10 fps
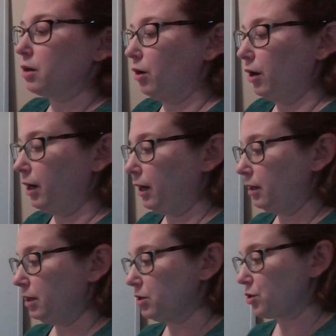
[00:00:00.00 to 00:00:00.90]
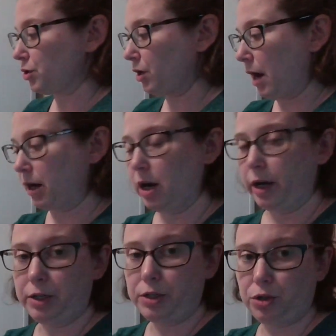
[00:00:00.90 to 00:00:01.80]
Go ahead and try
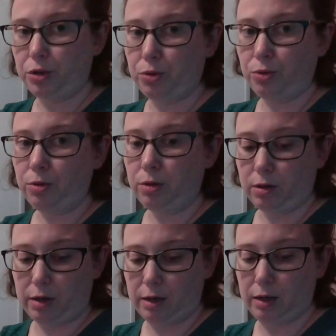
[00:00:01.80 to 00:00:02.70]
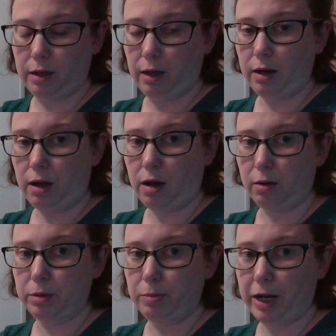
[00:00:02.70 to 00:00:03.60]
got it 2, and then
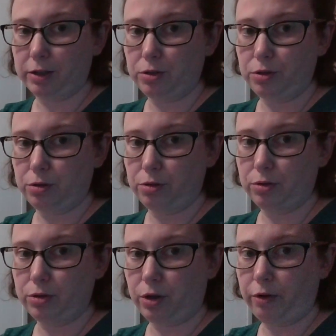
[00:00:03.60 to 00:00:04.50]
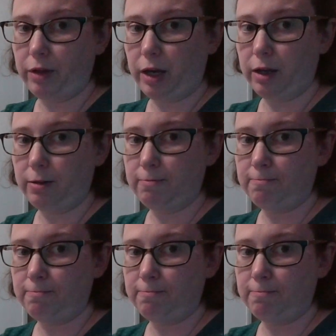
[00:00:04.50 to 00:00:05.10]
I'll be back to solve that.